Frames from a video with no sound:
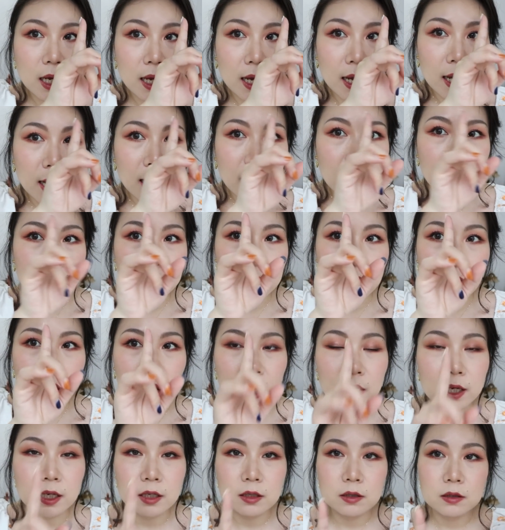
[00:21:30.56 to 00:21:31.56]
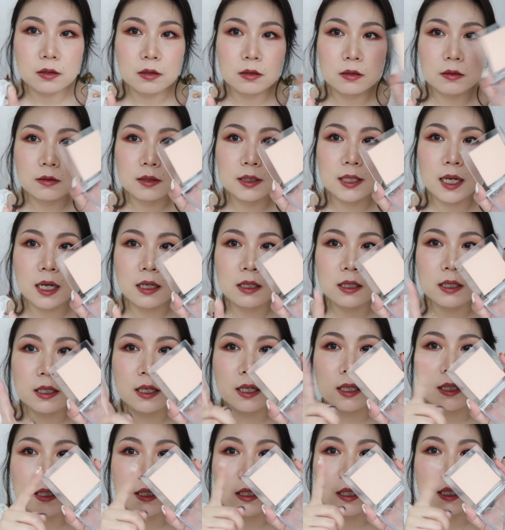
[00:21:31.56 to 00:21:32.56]
and I
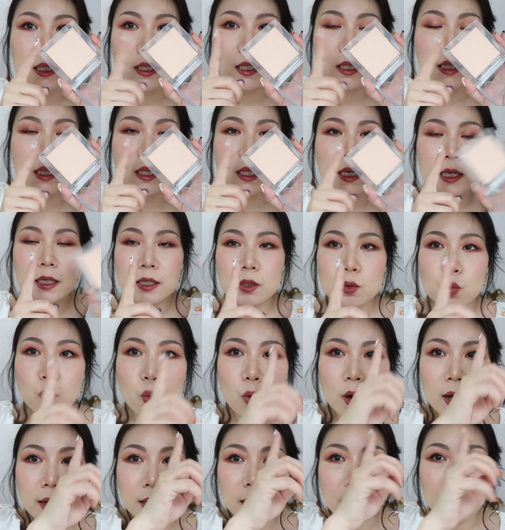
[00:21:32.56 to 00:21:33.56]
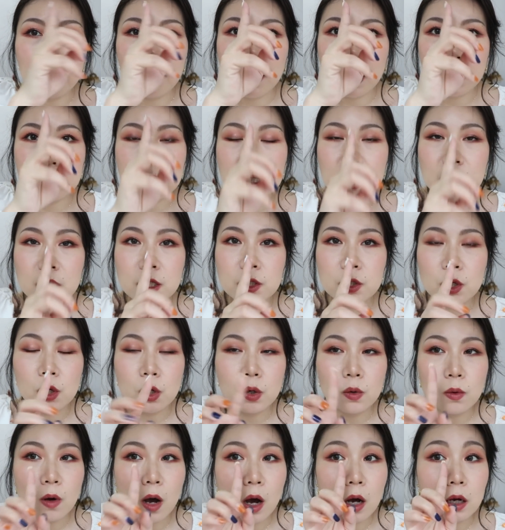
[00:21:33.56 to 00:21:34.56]
dusted this one in my
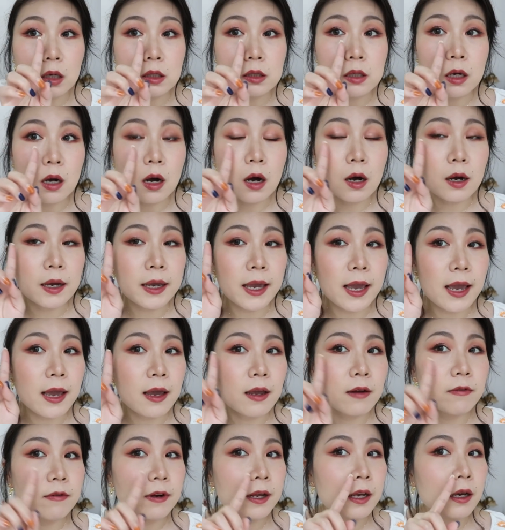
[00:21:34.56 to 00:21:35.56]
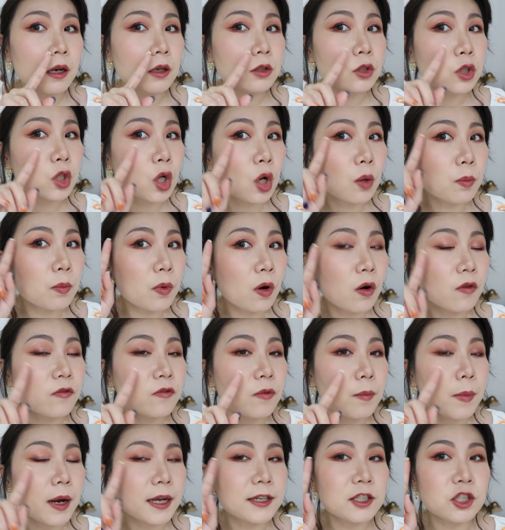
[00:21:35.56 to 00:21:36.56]
T-zone, under eye area, top of
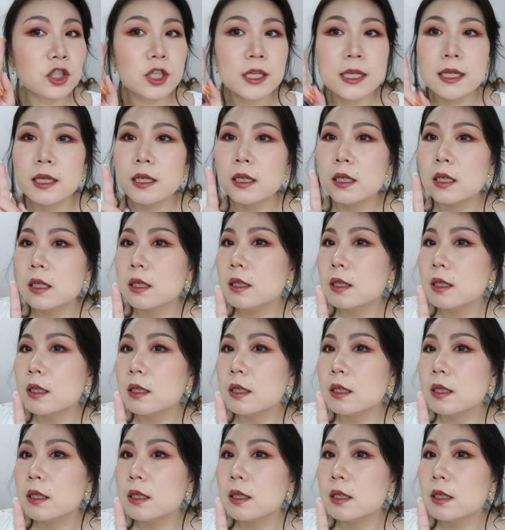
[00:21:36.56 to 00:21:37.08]
my cheek.